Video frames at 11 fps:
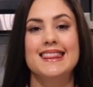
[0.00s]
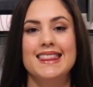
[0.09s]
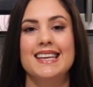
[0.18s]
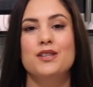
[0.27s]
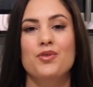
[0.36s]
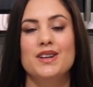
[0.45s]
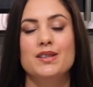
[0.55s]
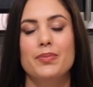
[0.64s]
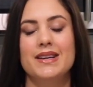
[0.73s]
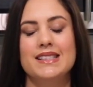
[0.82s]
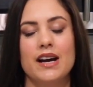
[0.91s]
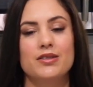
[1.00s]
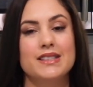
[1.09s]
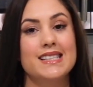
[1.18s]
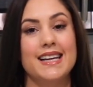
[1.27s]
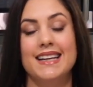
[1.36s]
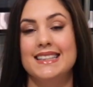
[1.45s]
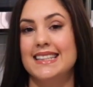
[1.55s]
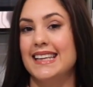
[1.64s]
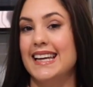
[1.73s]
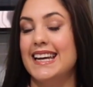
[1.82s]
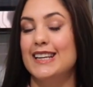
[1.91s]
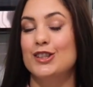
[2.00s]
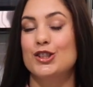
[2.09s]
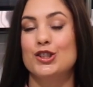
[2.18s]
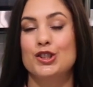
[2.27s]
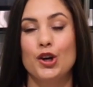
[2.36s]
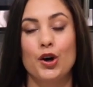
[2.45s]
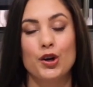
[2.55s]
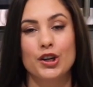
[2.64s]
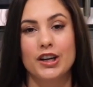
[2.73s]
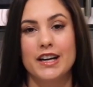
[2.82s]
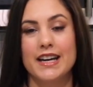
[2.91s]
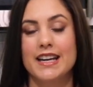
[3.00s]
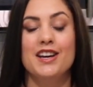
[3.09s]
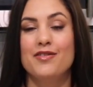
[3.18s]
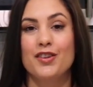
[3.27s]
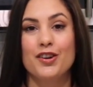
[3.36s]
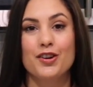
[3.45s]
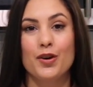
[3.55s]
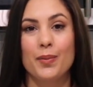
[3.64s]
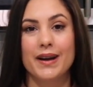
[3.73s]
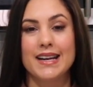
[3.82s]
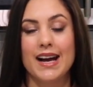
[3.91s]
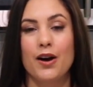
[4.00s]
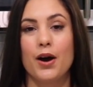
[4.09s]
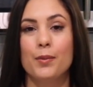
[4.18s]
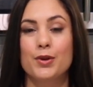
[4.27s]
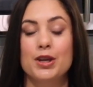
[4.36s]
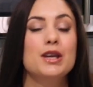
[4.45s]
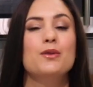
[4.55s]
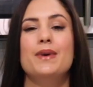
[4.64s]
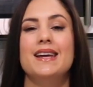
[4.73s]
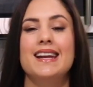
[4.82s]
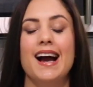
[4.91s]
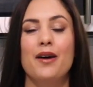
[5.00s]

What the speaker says: This recipe is outstanding. It is so good. If you don't know by now, I'm Cuban.